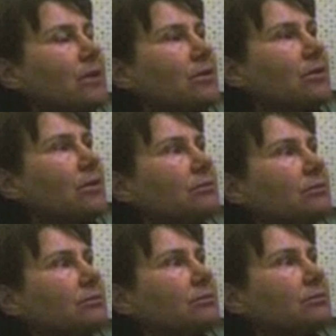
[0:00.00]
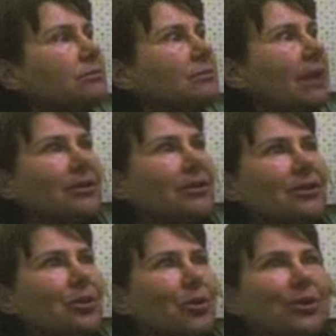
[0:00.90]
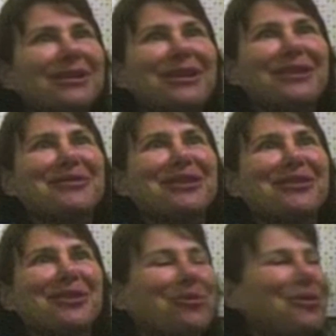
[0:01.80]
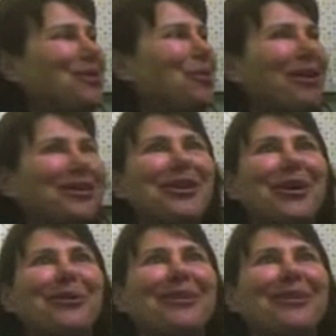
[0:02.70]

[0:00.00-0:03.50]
So I couldn't tell you where he lives if you want to know.